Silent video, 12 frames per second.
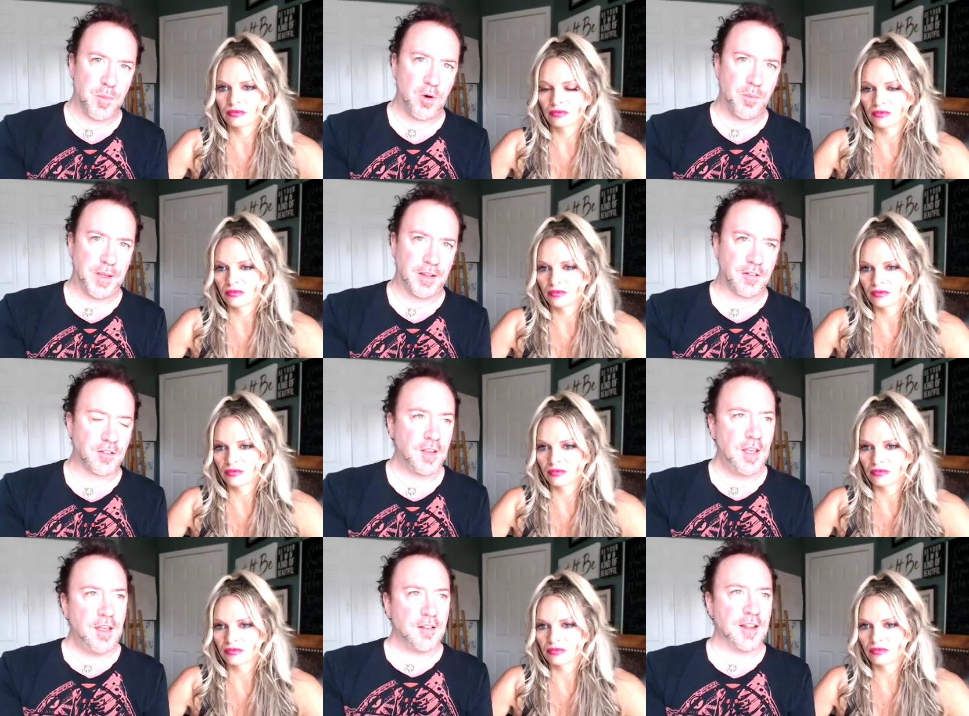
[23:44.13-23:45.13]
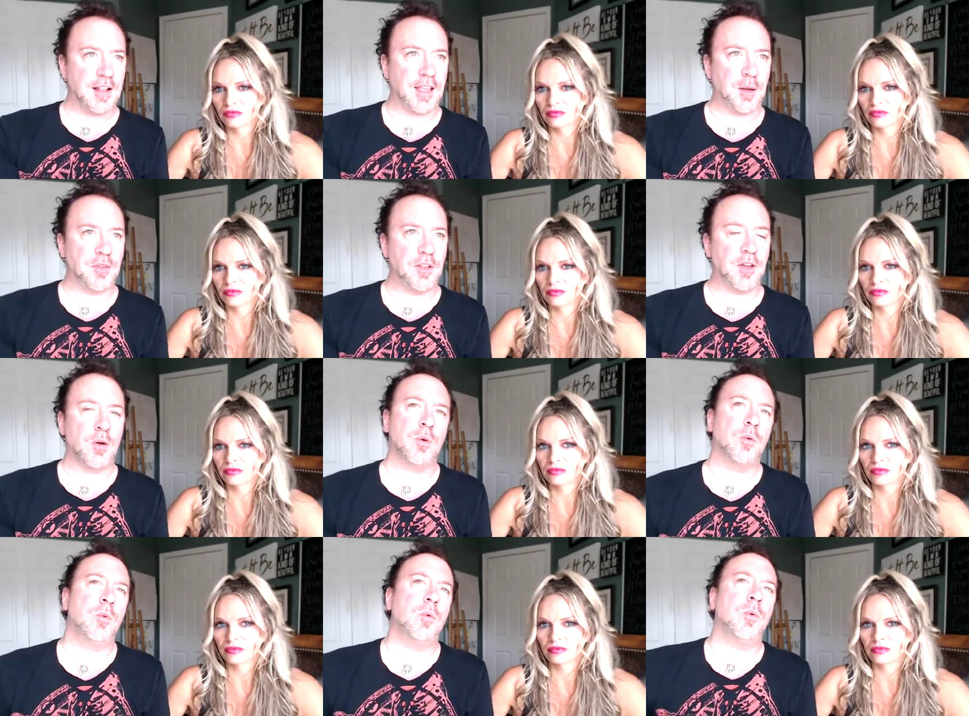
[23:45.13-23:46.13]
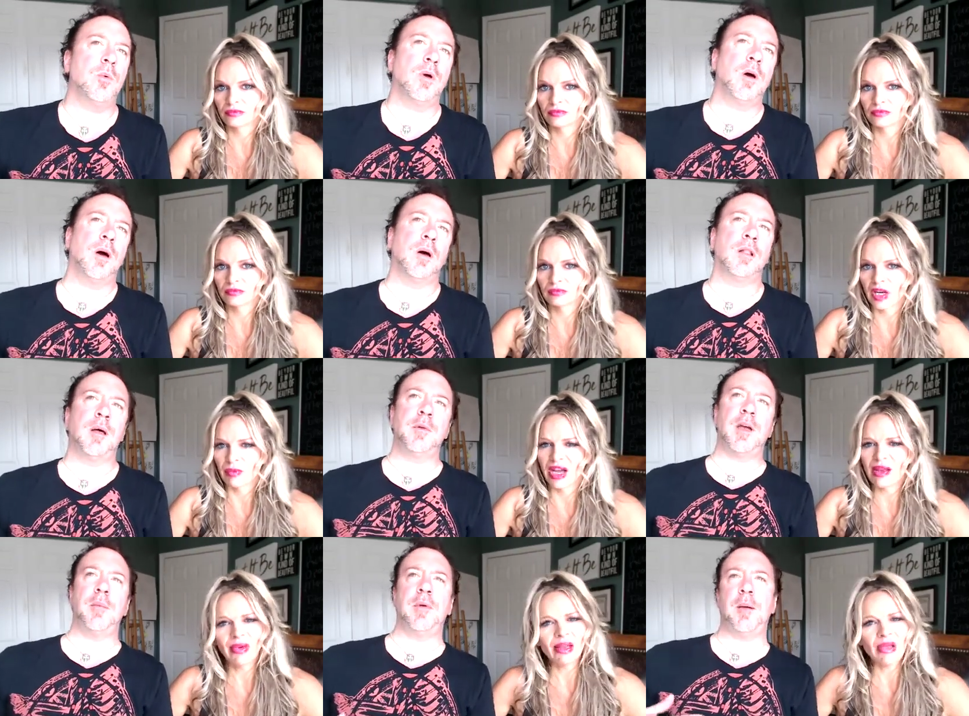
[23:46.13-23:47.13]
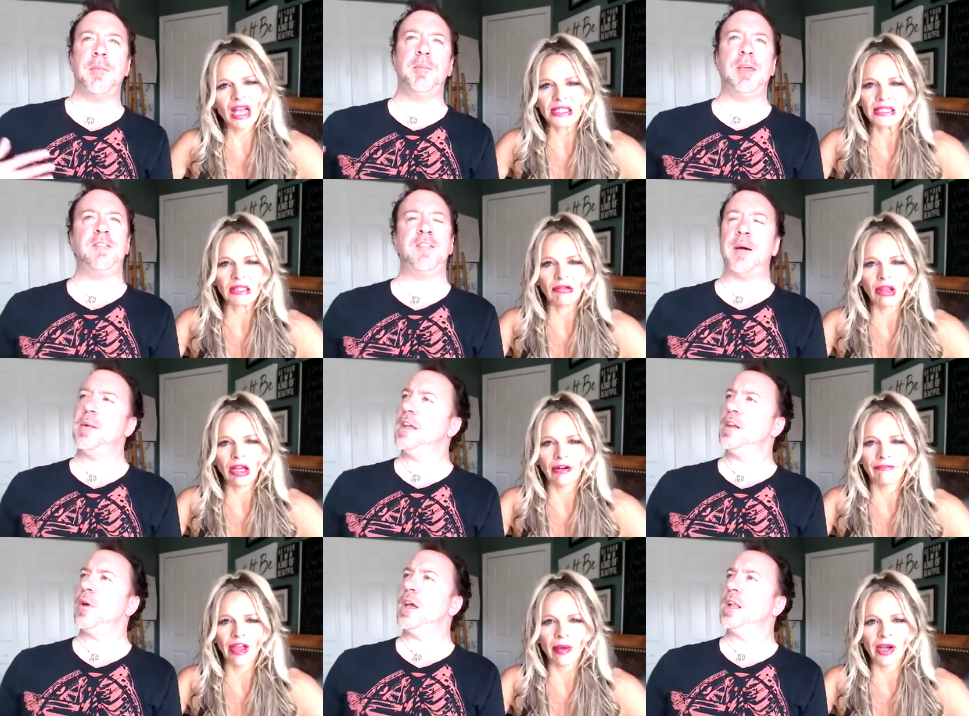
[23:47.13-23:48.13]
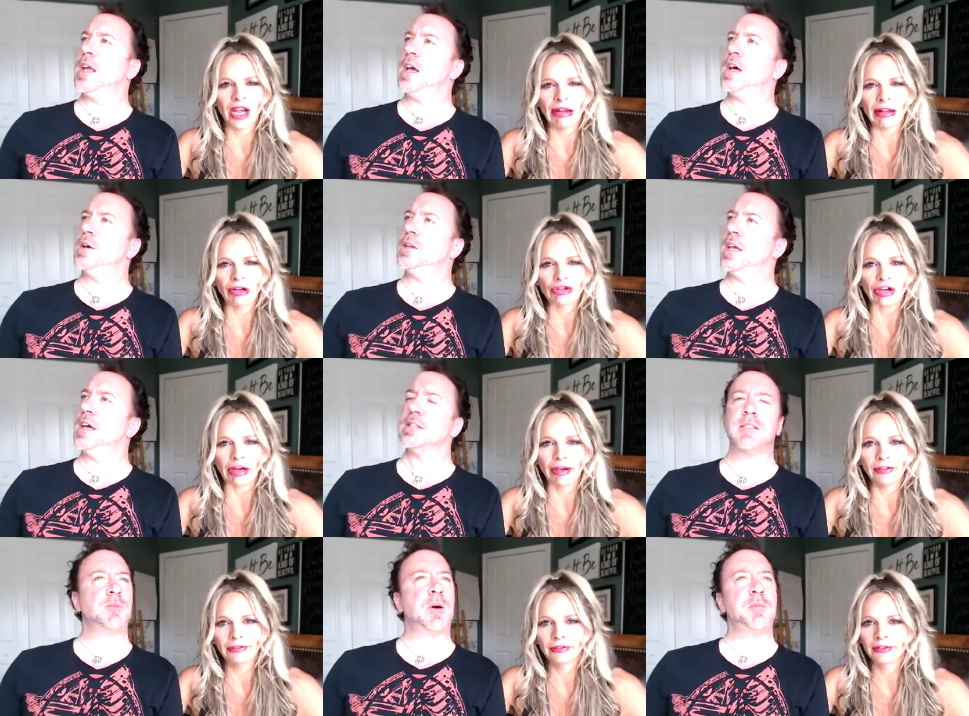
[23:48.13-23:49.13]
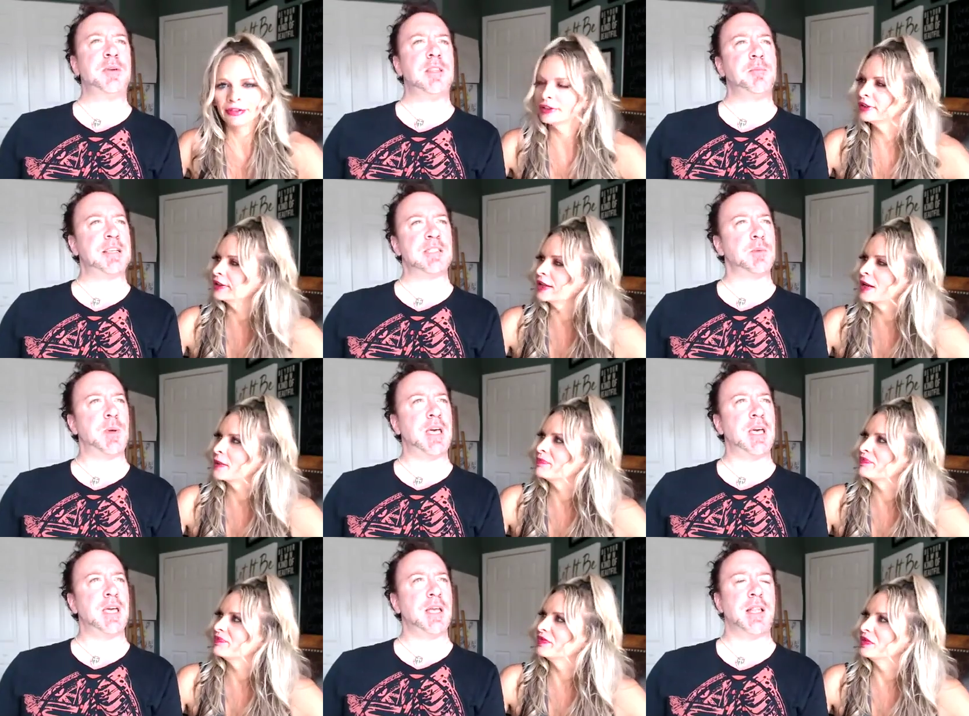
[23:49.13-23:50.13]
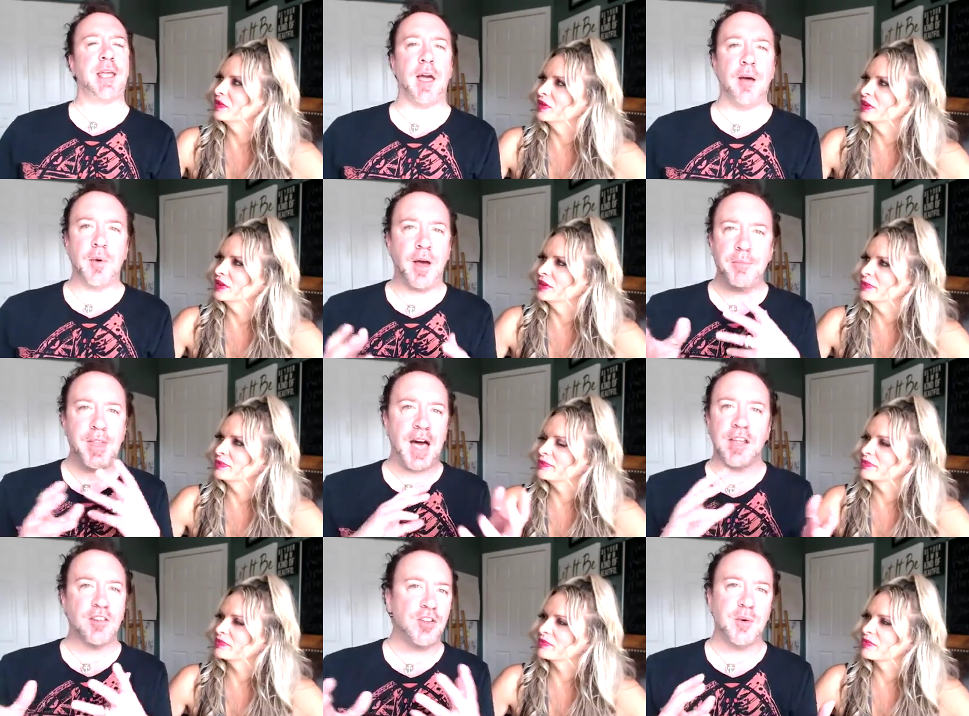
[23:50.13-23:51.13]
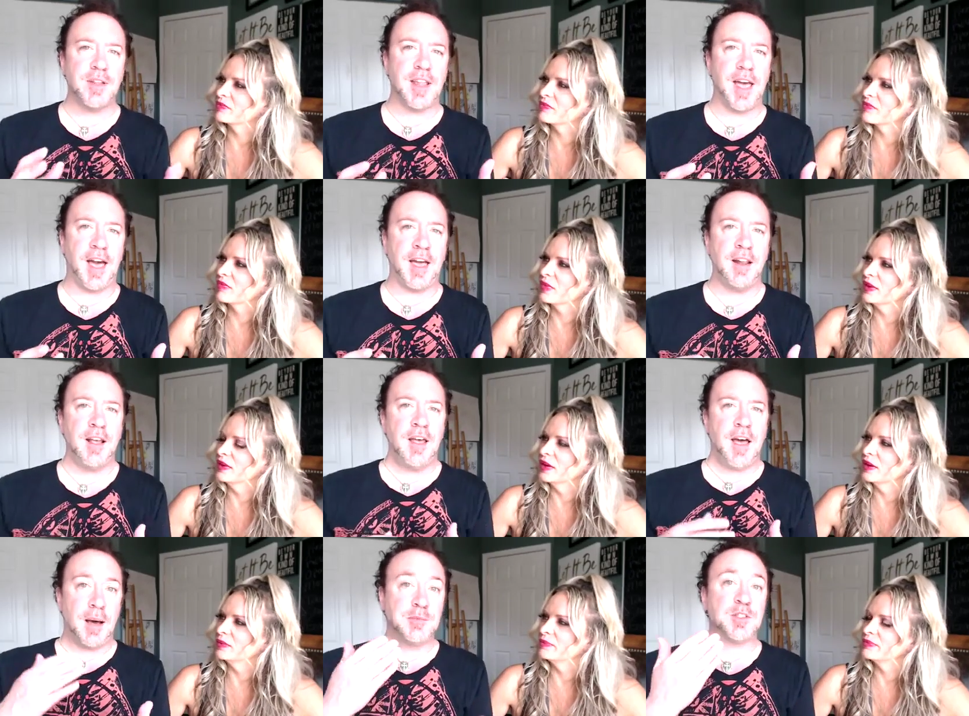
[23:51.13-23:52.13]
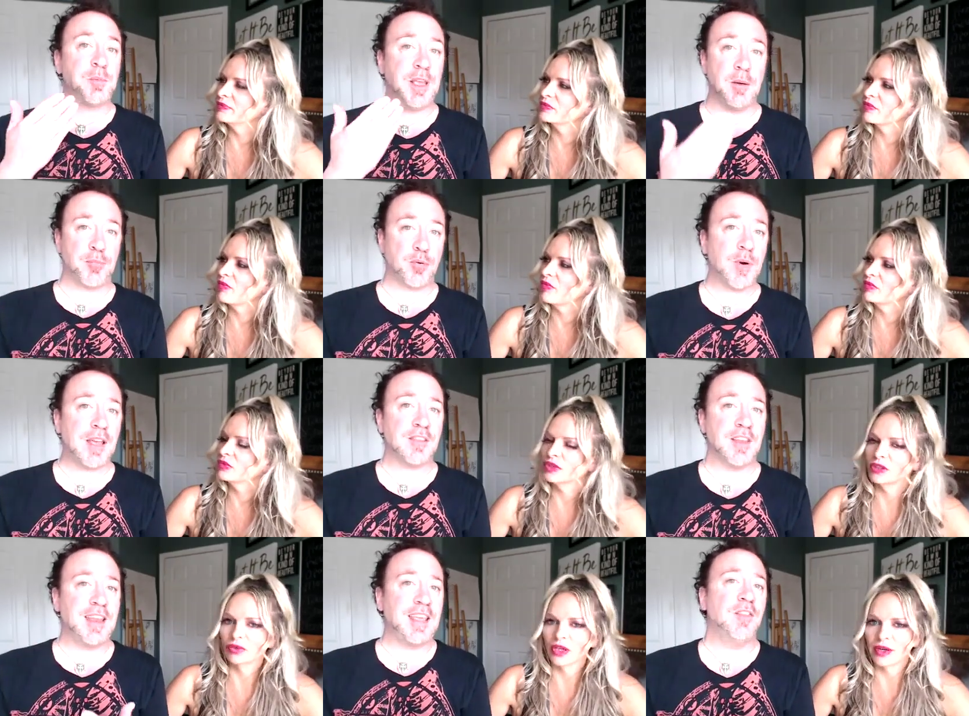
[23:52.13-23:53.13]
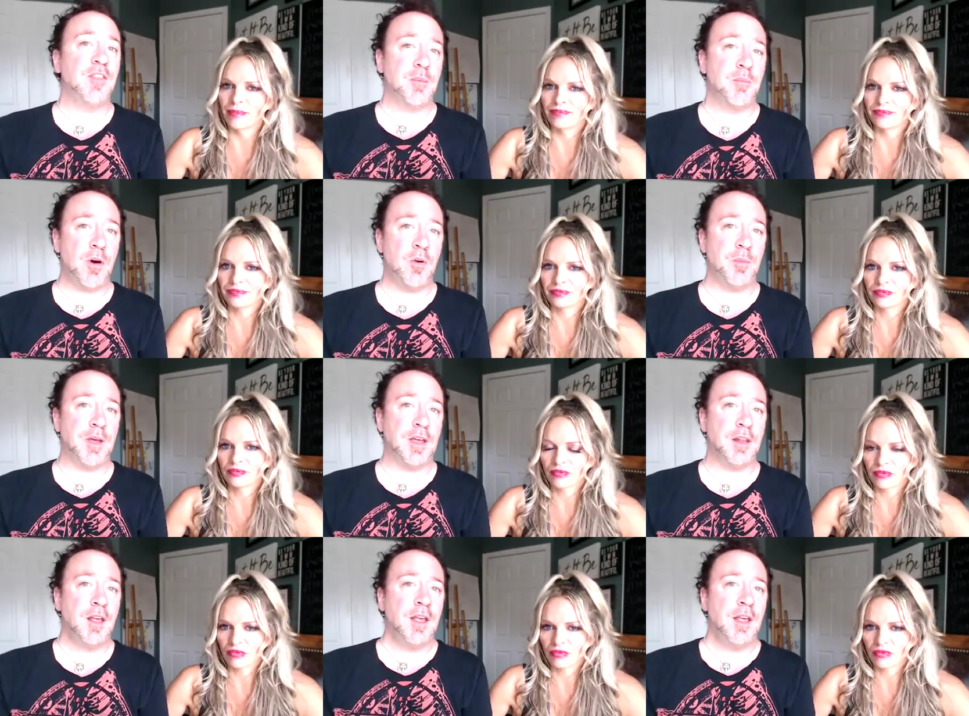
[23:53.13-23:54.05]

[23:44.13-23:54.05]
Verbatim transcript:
Speaker 1: moments. It's not like I'm sitting like, oh, uh, I'm, I'm, I'm gonna be feminine right now. Yes, what would be the best way? Like I'm, I'm, not doing that. Yeah. I'm just being present right. in the moment.